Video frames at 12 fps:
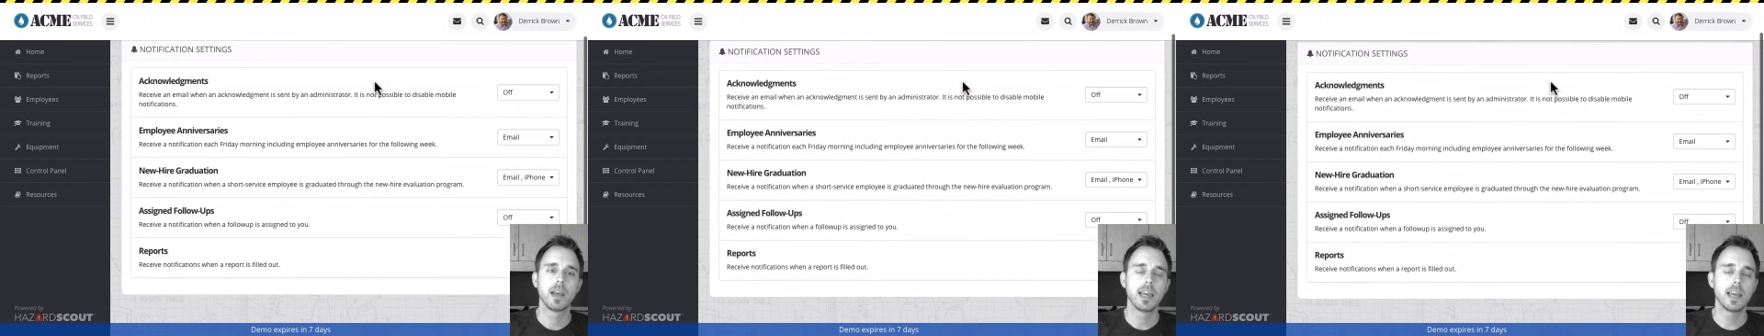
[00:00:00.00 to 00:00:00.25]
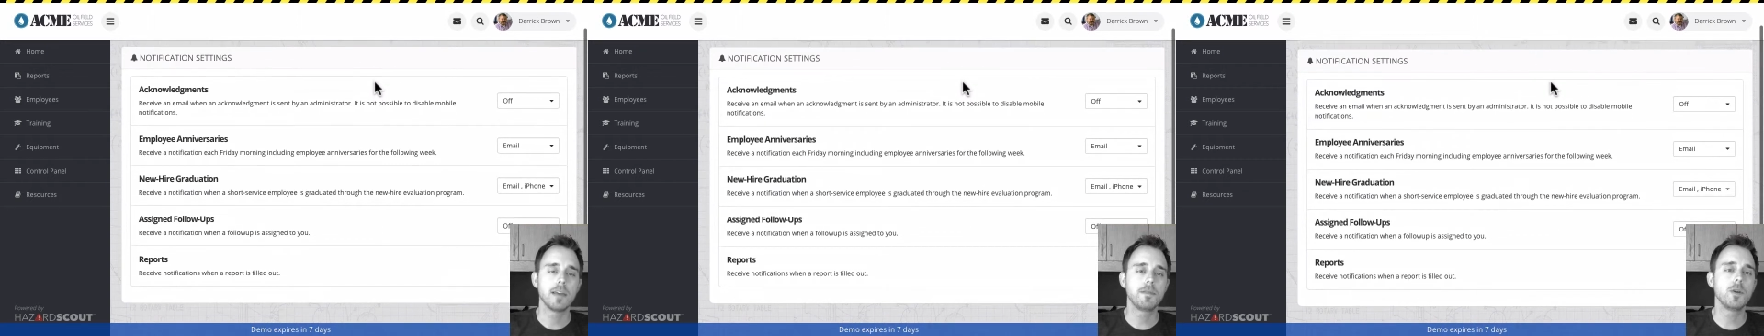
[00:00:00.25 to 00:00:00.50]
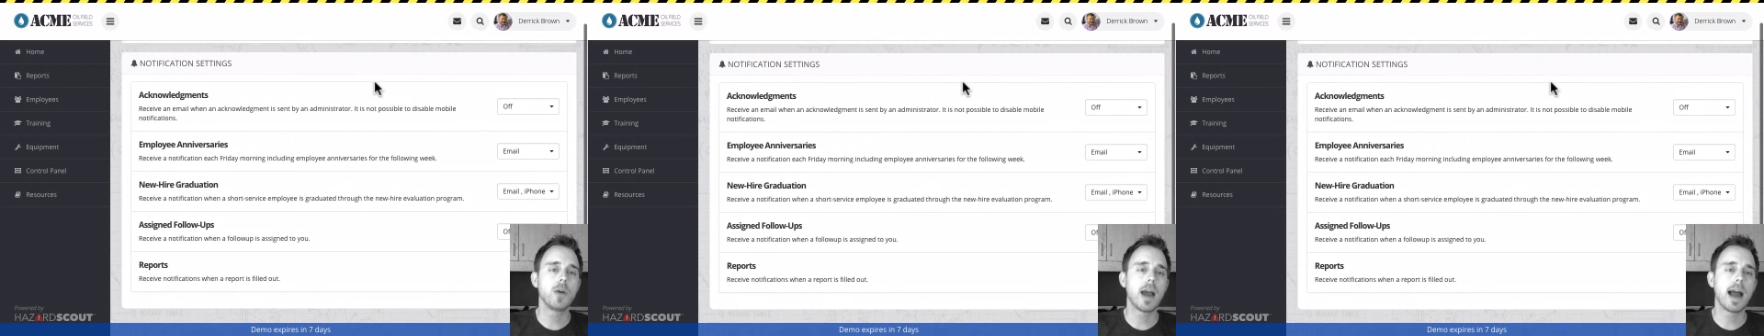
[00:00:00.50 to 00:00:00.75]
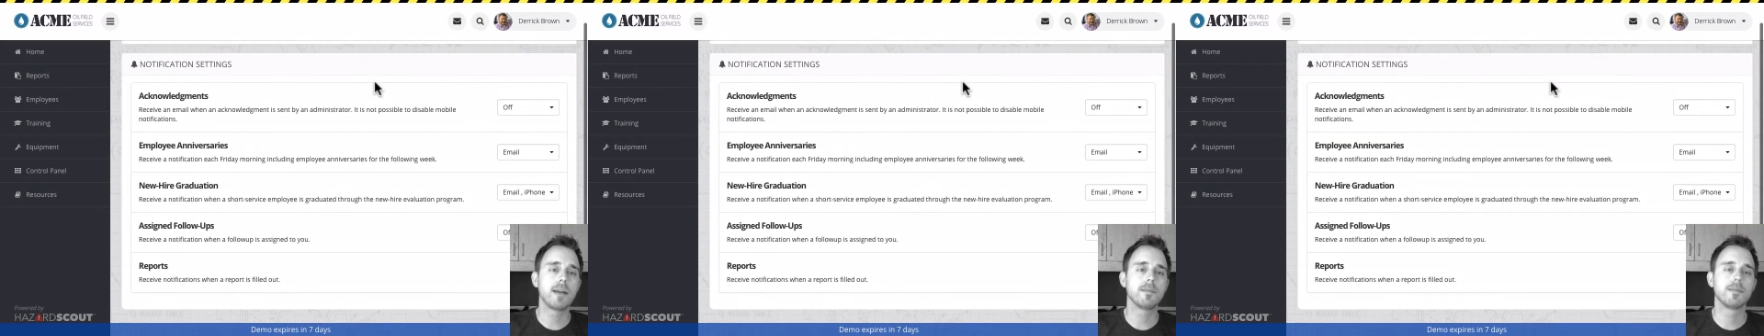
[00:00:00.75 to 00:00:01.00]
If you
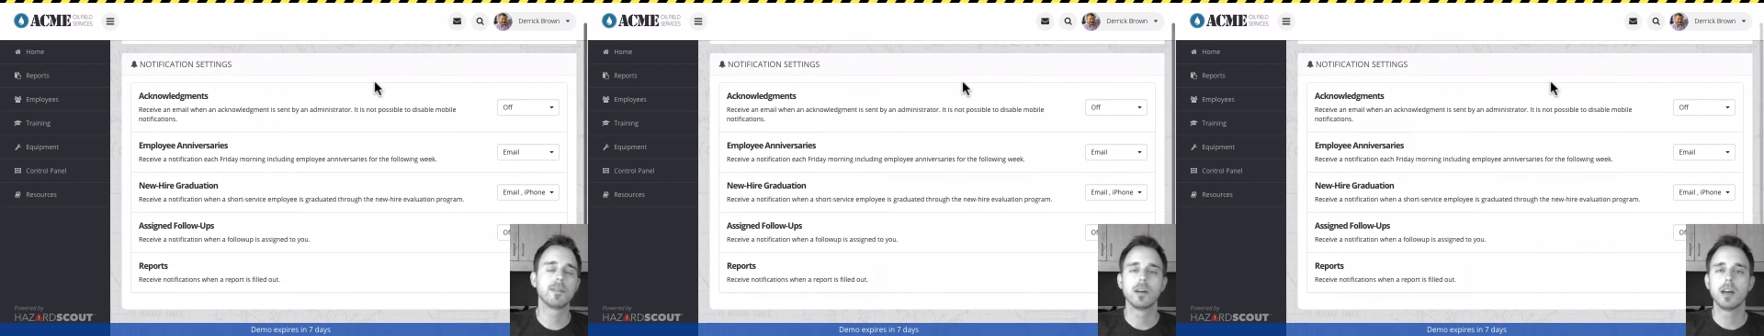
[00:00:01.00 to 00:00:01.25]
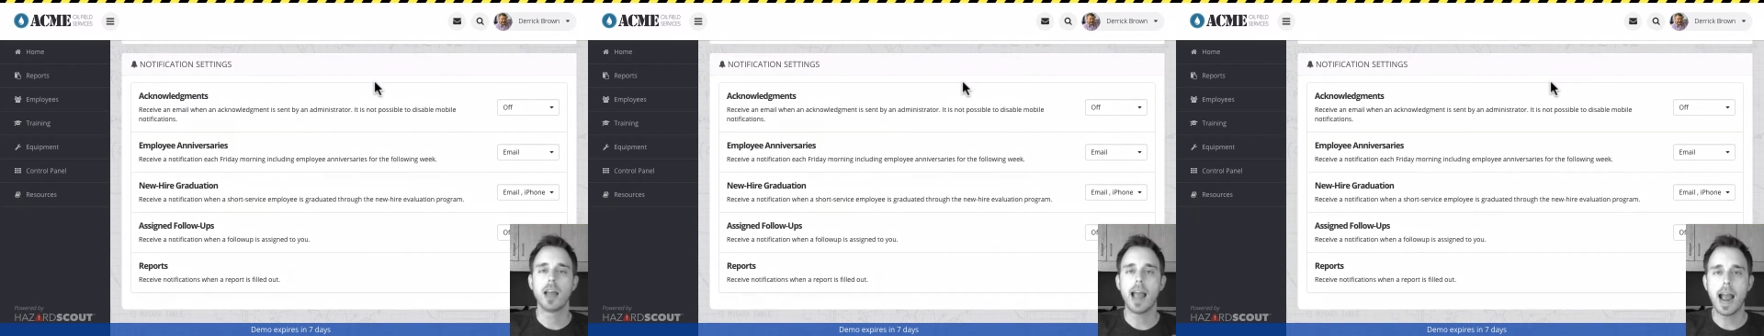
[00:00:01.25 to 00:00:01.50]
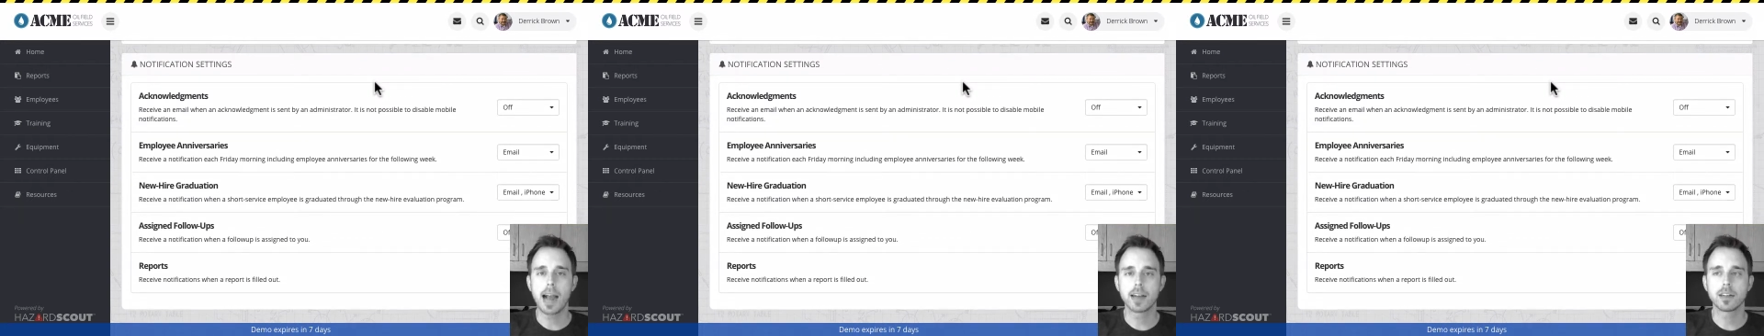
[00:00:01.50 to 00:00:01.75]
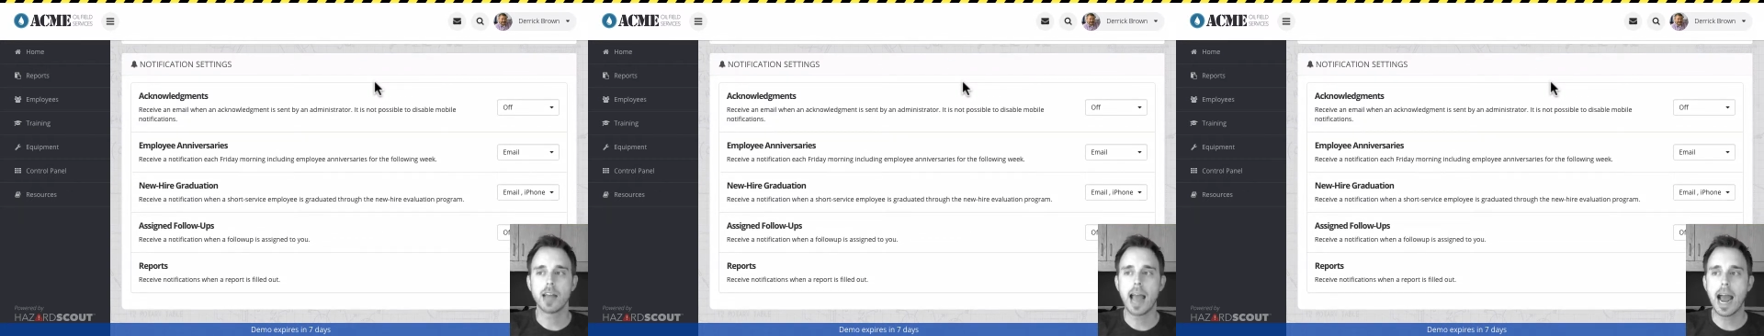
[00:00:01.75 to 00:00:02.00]
have
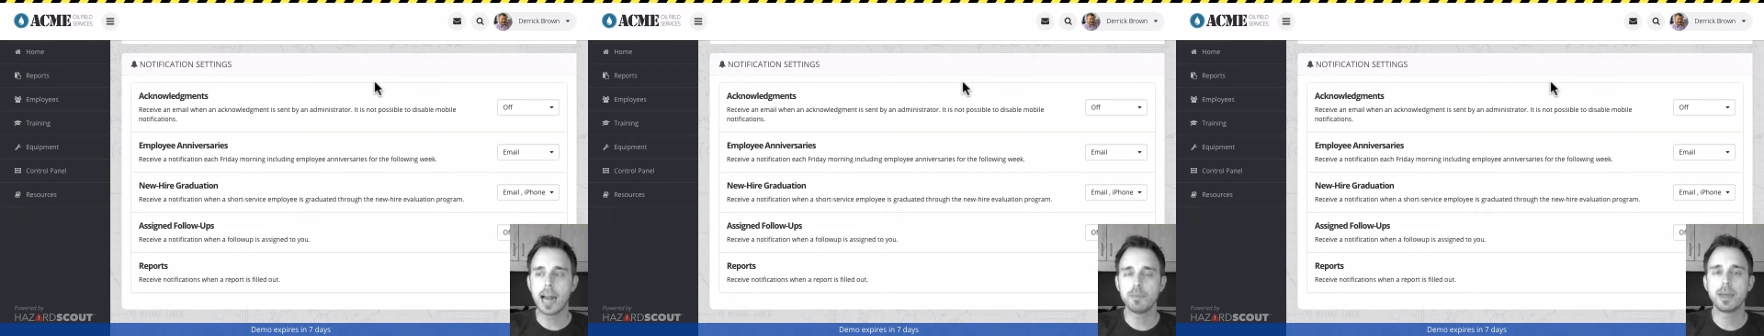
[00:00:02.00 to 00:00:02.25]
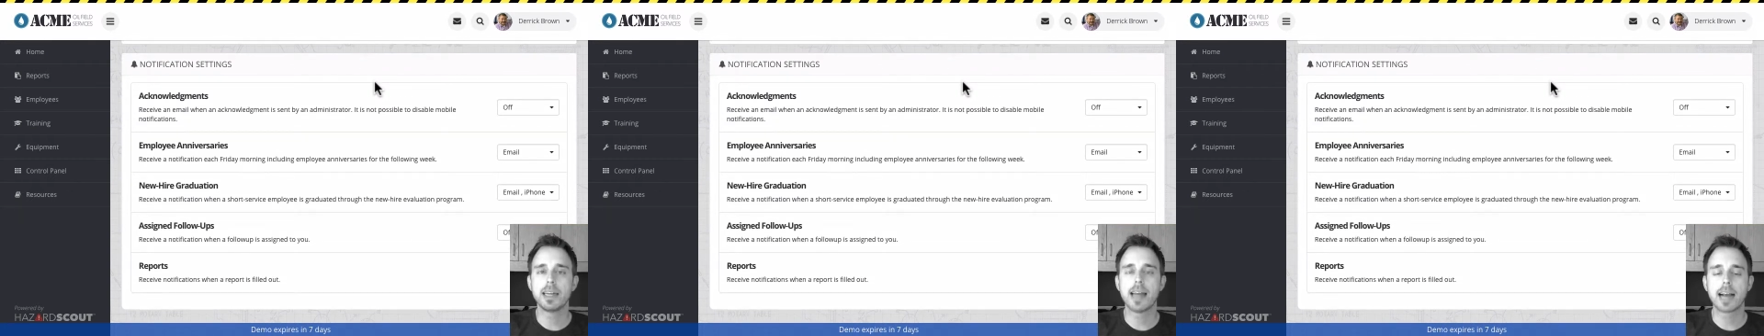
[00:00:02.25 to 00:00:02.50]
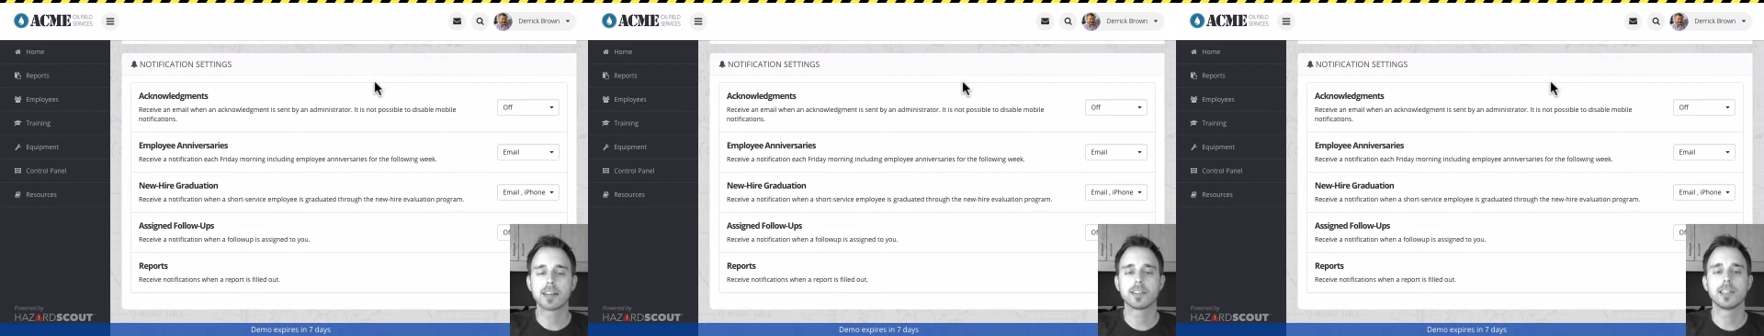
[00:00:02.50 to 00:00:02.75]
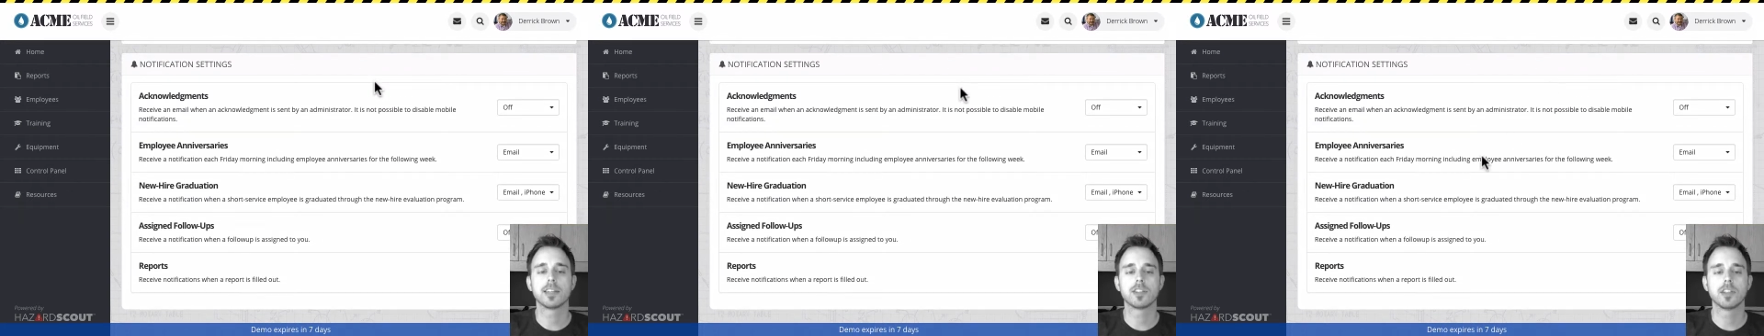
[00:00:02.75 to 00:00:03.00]
admin
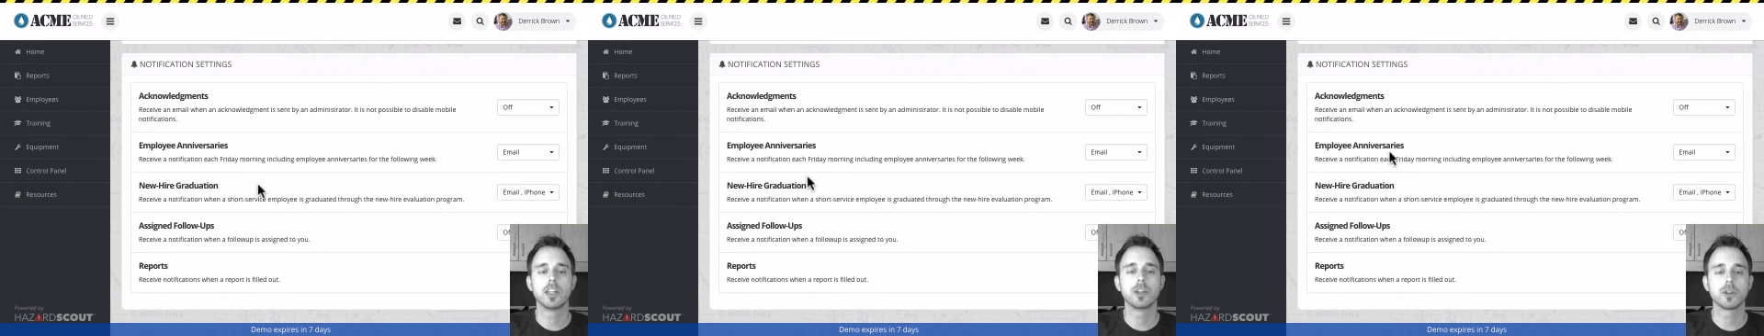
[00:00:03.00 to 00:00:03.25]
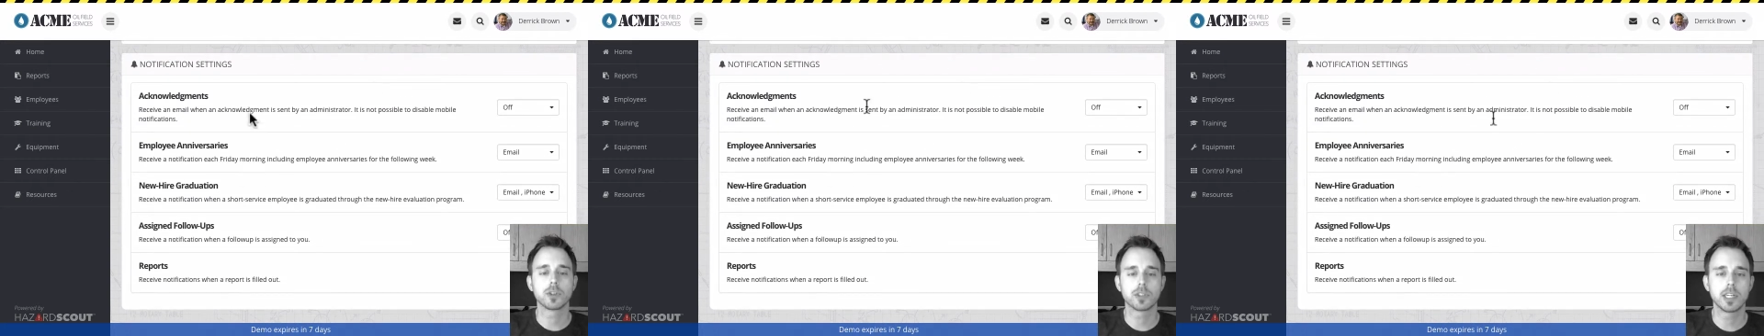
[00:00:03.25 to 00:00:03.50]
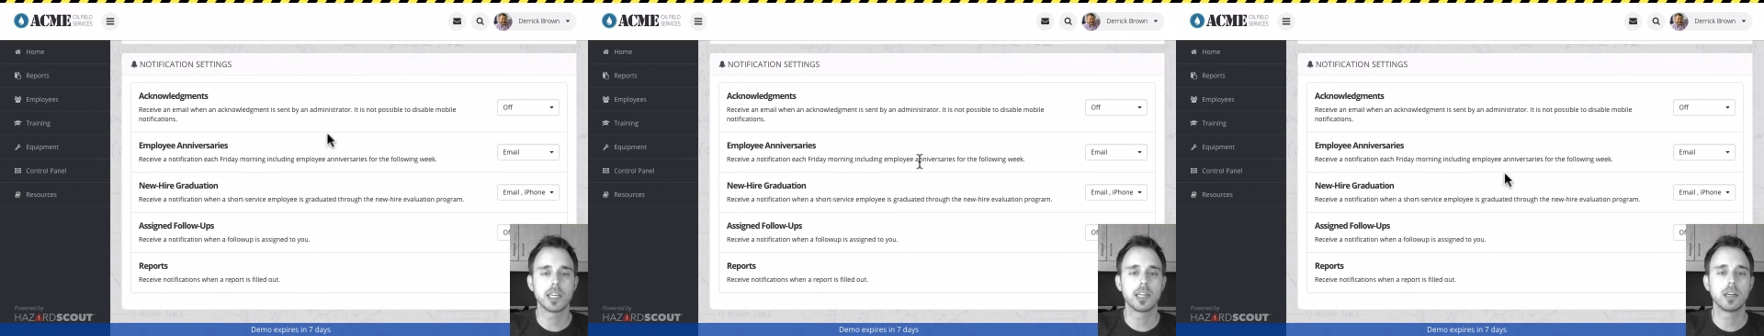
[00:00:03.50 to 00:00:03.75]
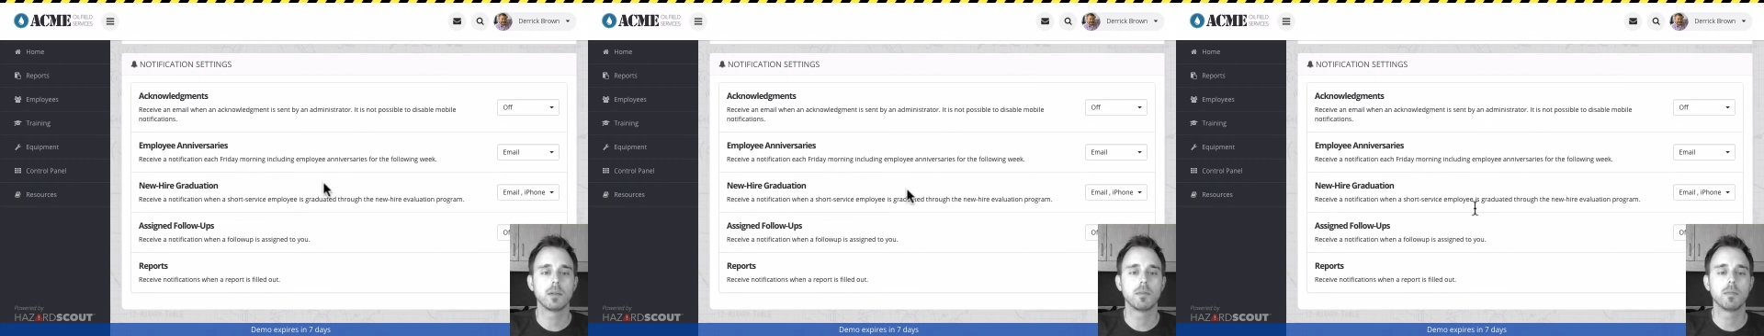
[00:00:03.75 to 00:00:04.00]
access, then you'll
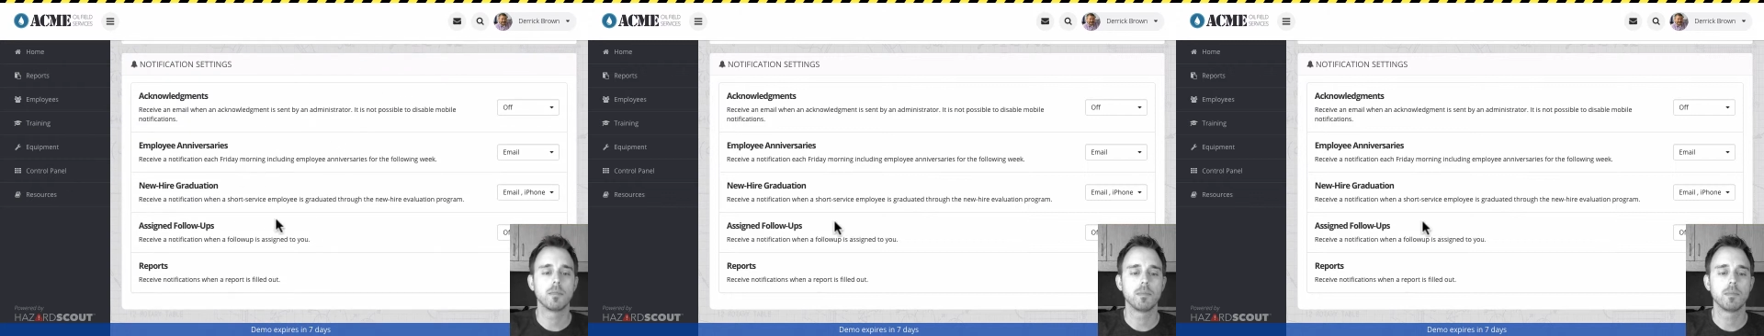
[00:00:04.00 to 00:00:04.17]
see